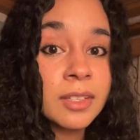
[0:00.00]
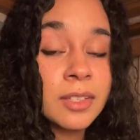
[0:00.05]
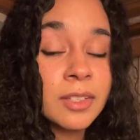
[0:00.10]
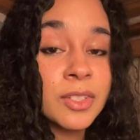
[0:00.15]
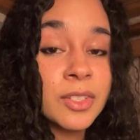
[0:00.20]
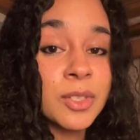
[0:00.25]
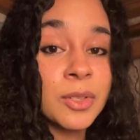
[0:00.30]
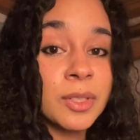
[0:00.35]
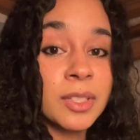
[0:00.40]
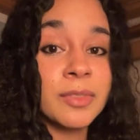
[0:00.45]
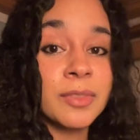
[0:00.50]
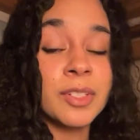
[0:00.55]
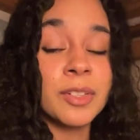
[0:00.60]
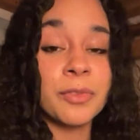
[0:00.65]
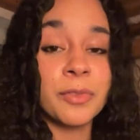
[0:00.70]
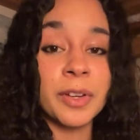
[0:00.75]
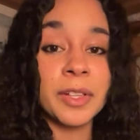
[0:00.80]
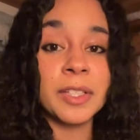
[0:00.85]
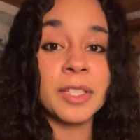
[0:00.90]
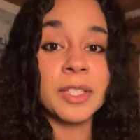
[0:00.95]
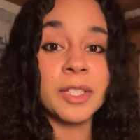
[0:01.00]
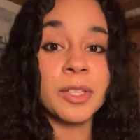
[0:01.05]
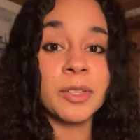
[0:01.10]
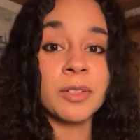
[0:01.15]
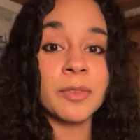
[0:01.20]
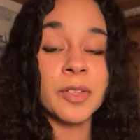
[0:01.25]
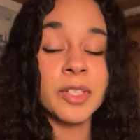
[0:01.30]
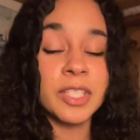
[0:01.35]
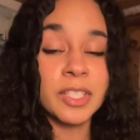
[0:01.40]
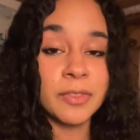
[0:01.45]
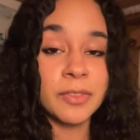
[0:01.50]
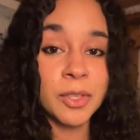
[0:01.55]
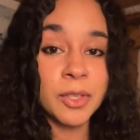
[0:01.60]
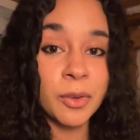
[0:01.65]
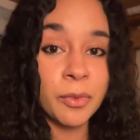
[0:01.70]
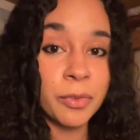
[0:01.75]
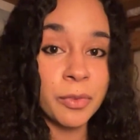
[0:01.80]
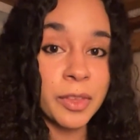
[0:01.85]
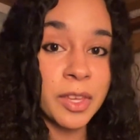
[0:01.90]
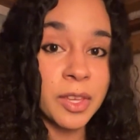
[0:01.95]
Do you live in a friendly universe? If you
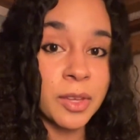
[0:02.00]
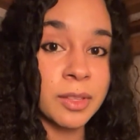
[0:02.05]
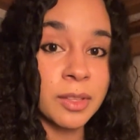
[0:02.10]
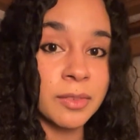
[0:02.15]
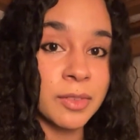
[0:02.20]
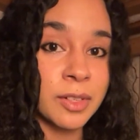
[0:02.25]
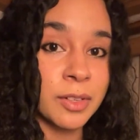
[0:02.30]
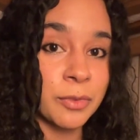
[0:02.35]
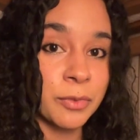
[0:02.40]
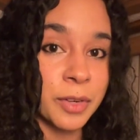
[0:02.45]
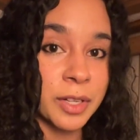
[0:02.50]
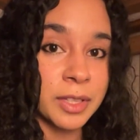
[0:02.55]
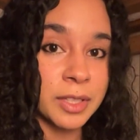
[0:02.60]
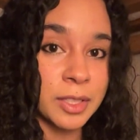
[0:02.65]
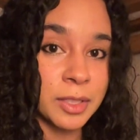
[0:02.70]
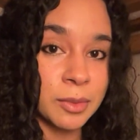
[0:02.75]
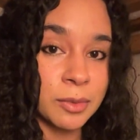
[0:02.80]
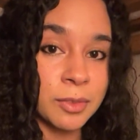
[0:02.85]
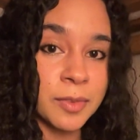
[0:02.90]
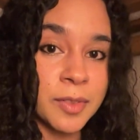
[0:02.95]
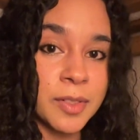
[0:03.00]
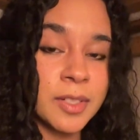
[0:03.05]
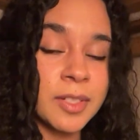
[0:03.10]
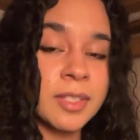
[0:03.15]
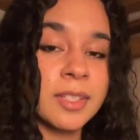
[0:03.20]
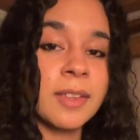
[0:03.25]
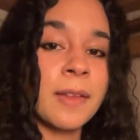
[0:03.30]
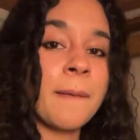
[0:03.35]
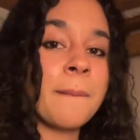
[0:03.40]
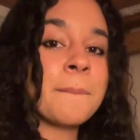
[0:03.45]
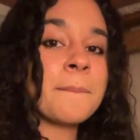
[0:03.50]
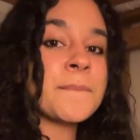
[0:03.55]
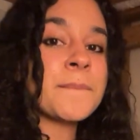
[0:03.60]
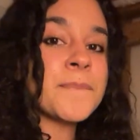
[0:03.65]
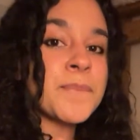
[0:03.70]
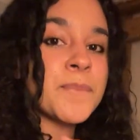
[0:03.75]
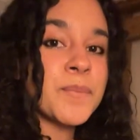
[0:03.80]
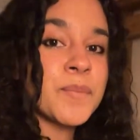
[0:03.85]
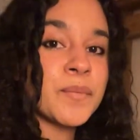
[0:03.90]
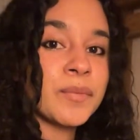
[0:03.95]
don't think you live in a friendly universe,
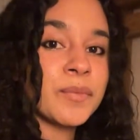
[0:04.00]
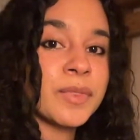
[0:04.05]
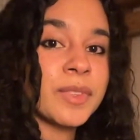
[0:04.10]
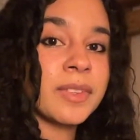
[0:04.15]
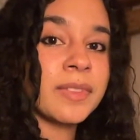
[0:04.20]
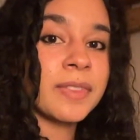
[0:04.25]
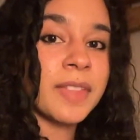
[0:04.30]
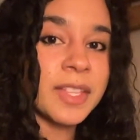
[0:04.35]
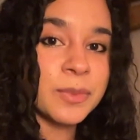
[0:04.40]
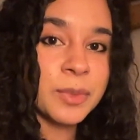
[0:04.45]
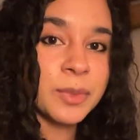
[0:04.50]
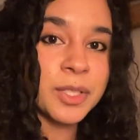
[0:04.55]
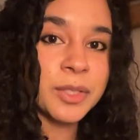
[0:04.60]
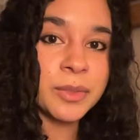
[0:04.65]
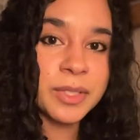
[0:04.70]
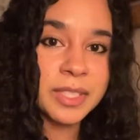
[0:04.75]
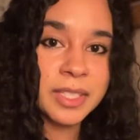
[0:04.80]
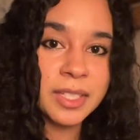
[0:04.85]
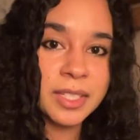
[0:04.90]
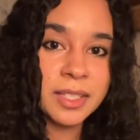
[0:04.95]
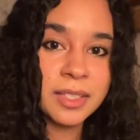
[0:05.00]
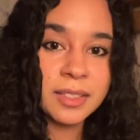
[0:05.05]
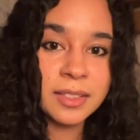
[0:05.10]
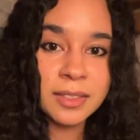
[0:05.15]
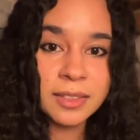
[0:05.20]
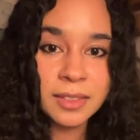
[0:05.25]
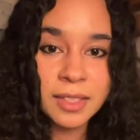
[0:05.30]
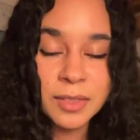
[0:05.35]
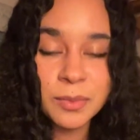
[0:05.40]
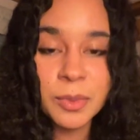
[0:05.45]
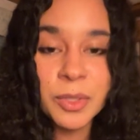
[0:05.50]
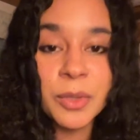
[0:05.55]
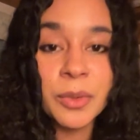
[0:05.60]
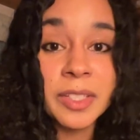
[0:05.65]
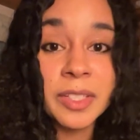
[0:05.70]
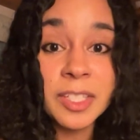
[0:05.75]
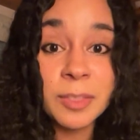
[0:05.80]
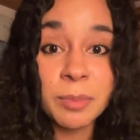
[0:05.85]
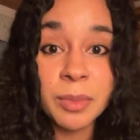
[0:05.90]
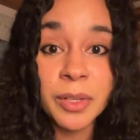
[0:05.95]
that's what you'll see, that's what you'll
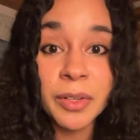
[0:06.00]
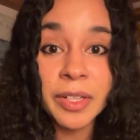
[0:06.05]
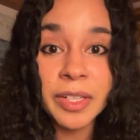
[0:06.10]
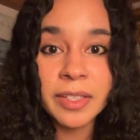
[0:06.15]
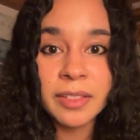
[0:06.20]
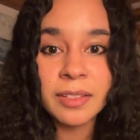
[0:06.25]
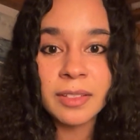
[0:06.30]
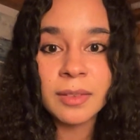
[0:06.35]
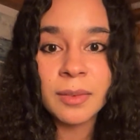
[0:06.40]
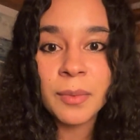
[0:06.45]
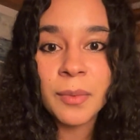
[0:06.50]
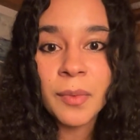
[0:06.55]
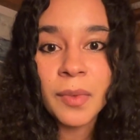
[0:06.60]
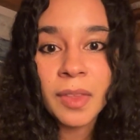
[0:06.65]
experience.